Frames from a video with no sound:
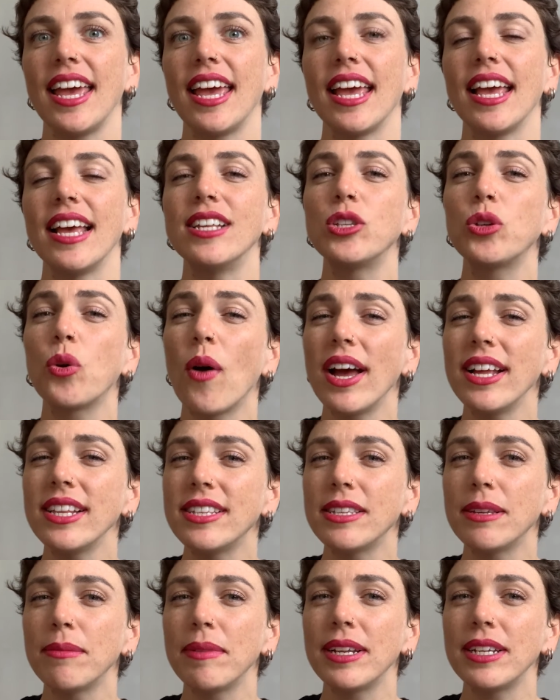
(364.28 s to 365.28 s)
is quite
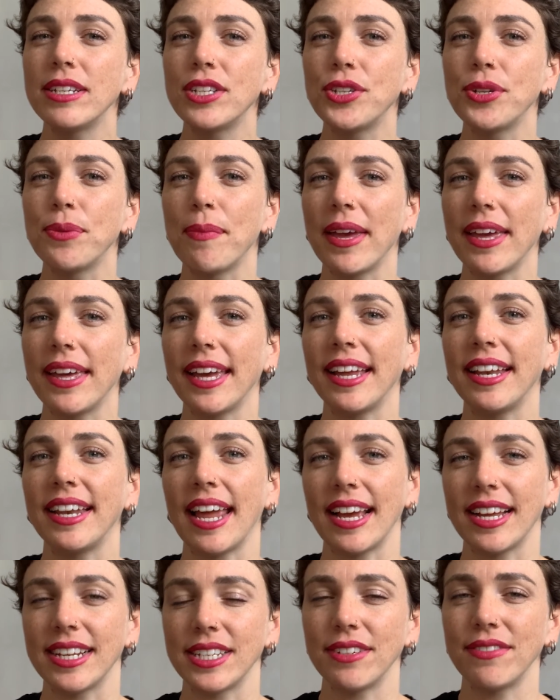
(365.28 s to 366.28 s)
similar to making
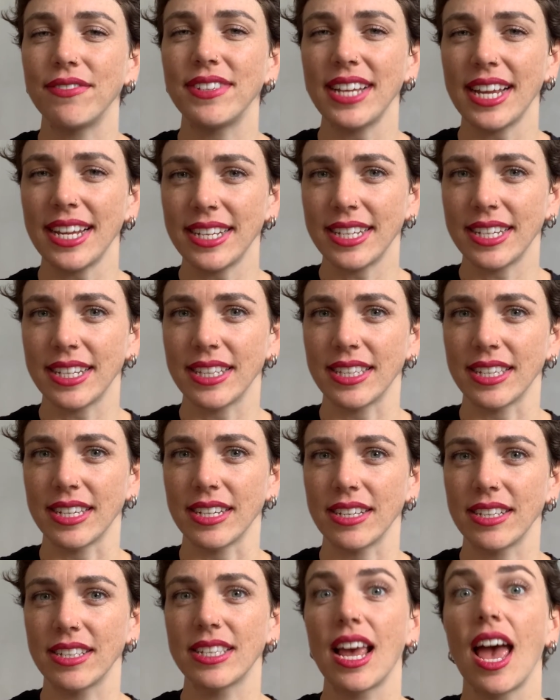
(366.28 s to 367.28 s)
negative
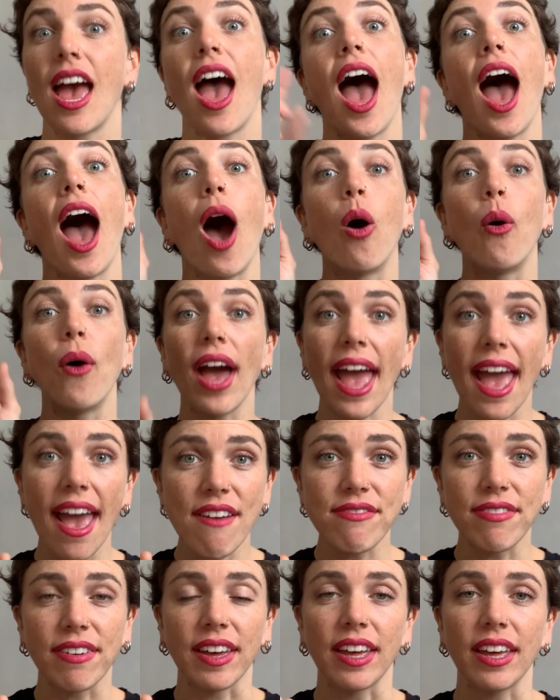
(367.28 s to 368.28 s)
sentences.
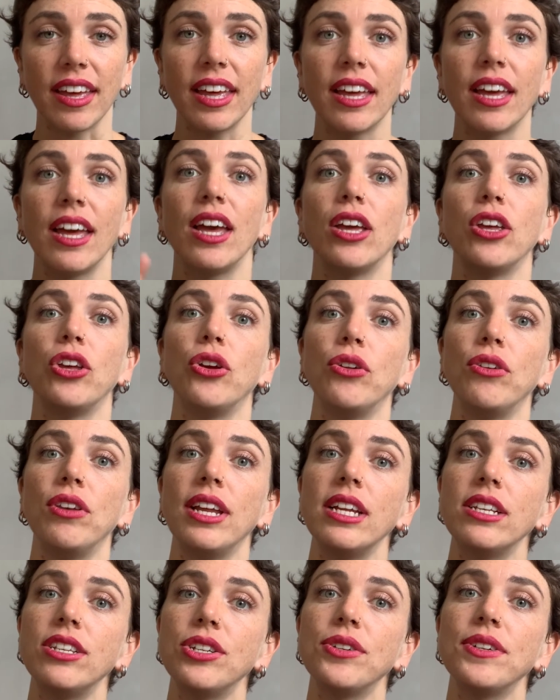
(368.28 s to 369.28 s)
However, you
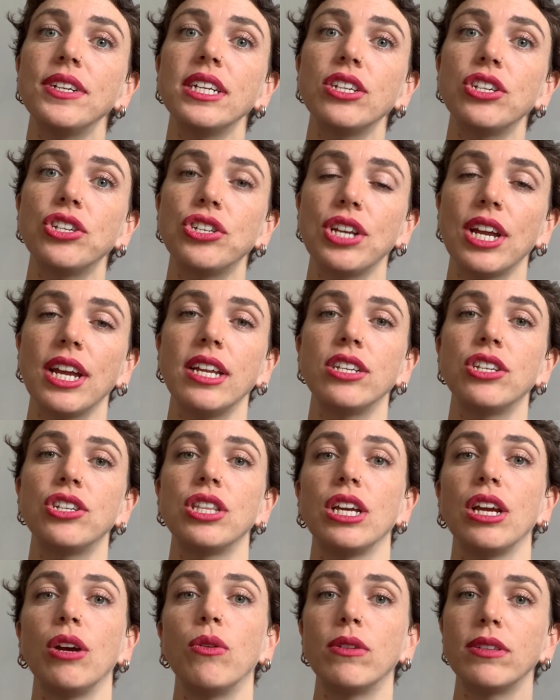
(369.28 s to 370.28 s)
need to exchange
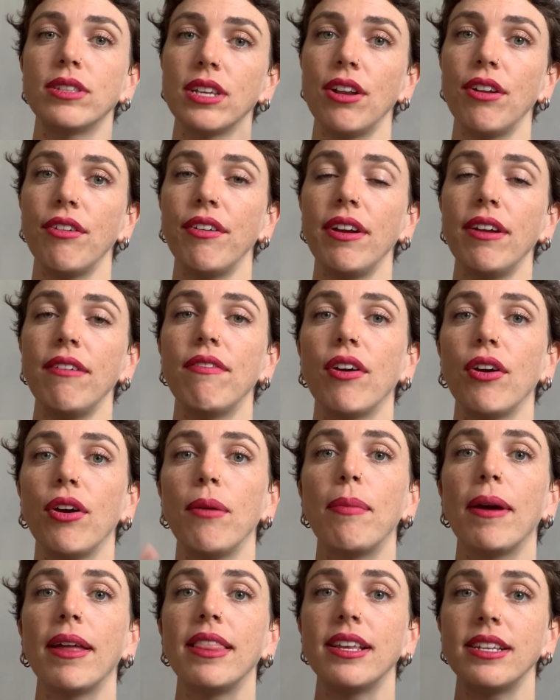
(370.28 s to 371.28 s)
the auxiliary verb
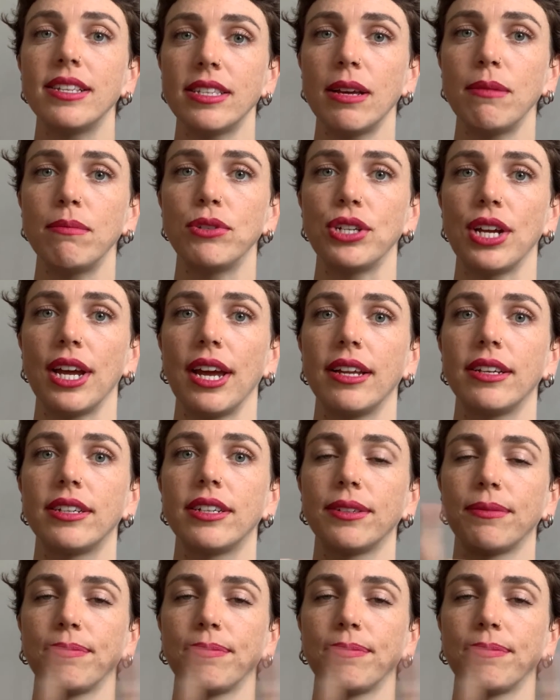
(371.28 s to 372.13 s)
and the subject.